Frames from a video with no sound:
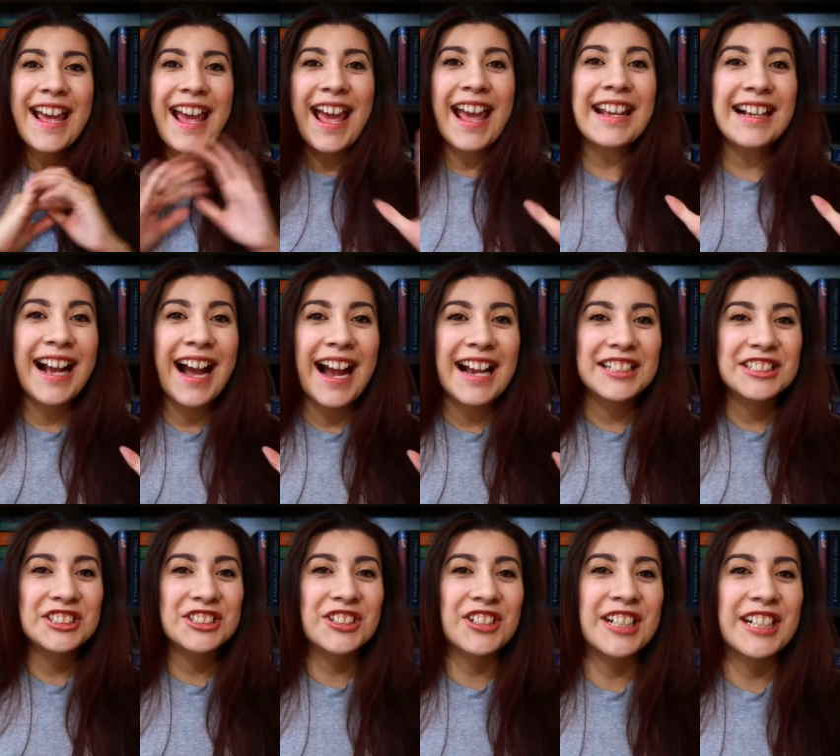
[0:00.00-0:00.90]
Hey
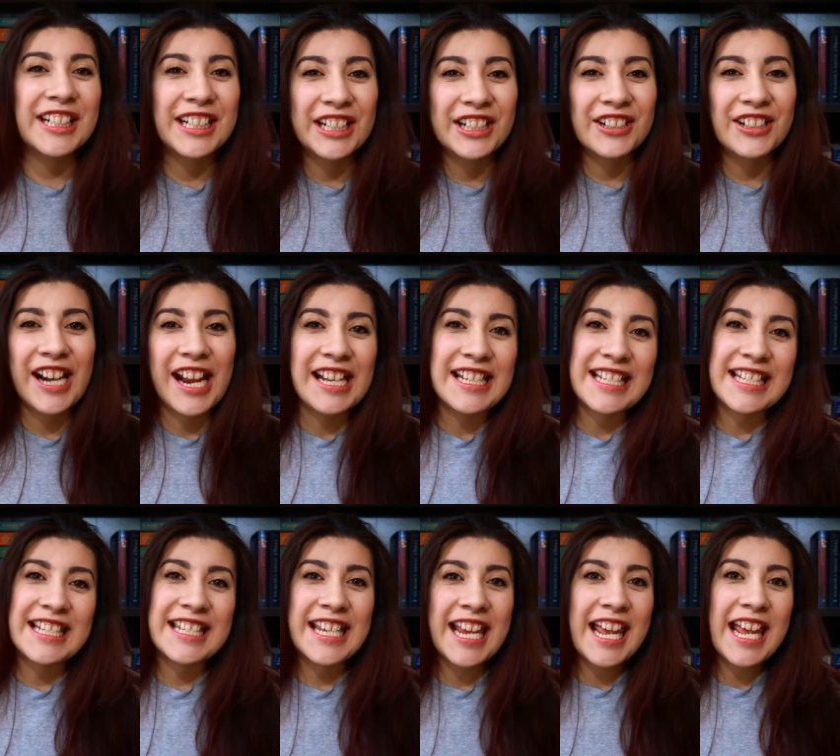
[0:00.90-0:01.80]
guys, Dora here, and
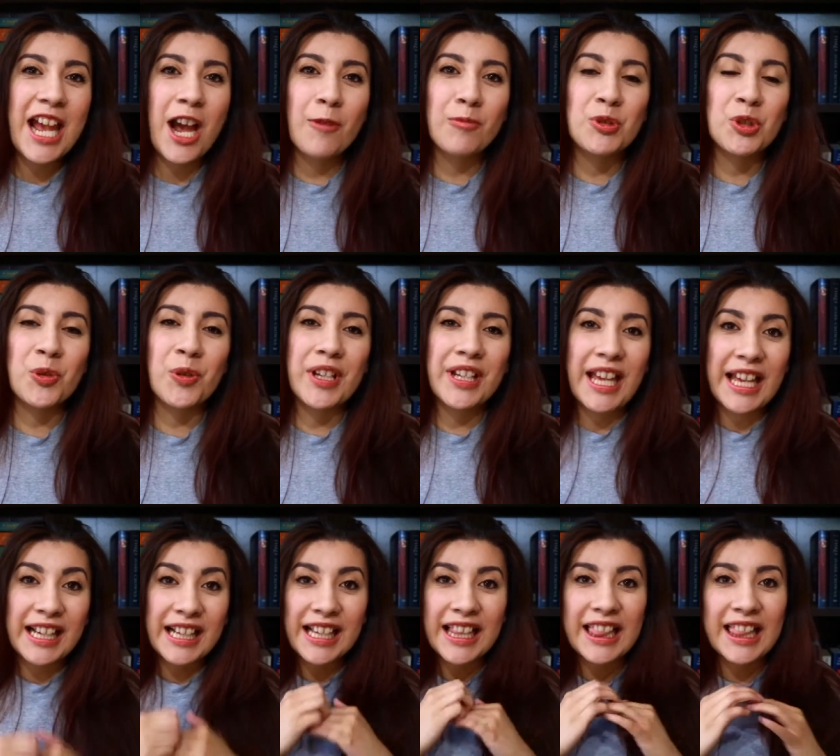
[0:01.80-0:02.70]
today I'm doing
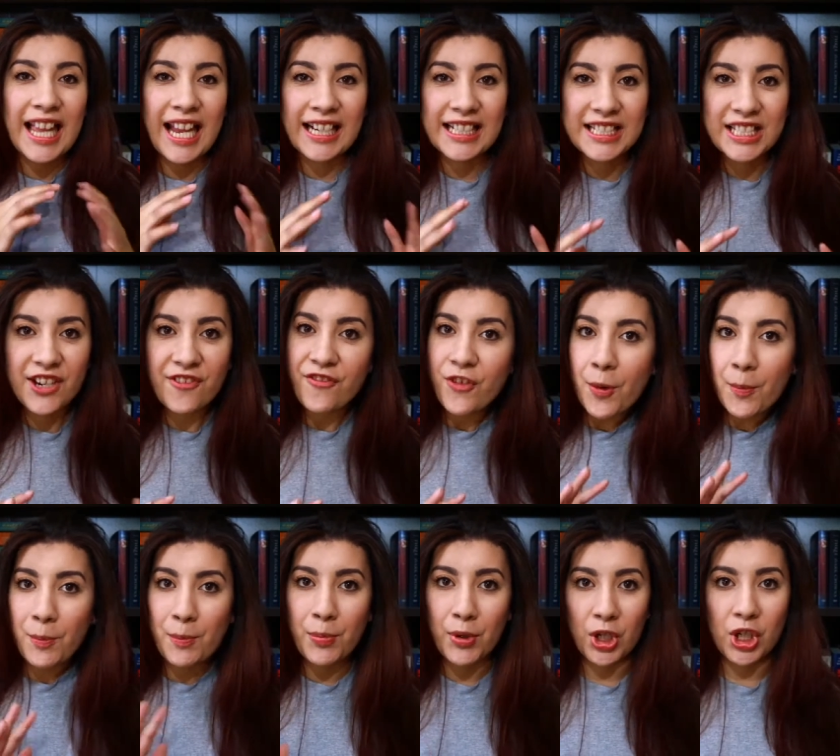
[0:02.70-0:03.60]
a collective
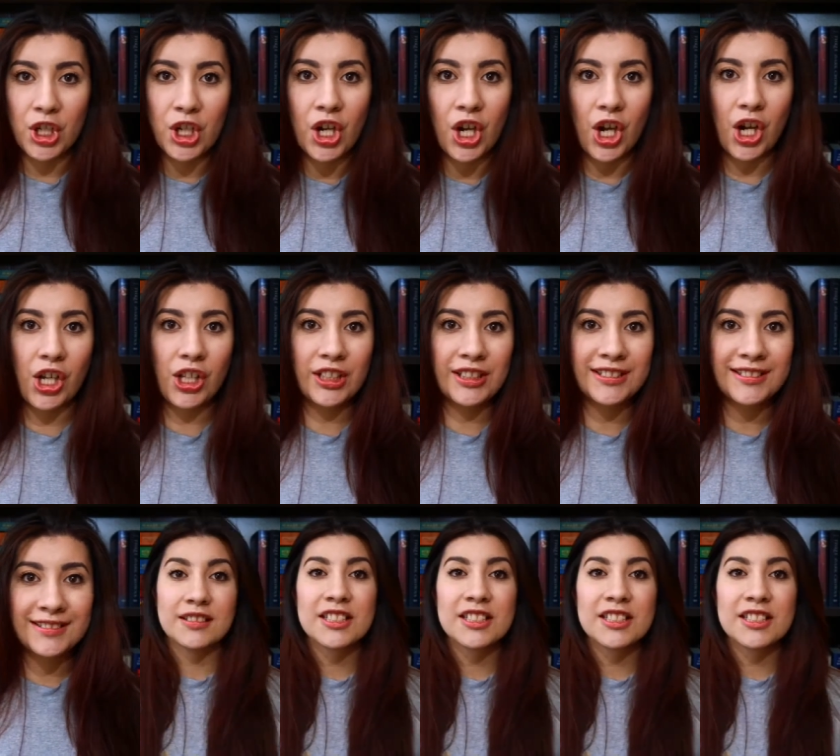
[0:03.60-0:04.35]
book haul.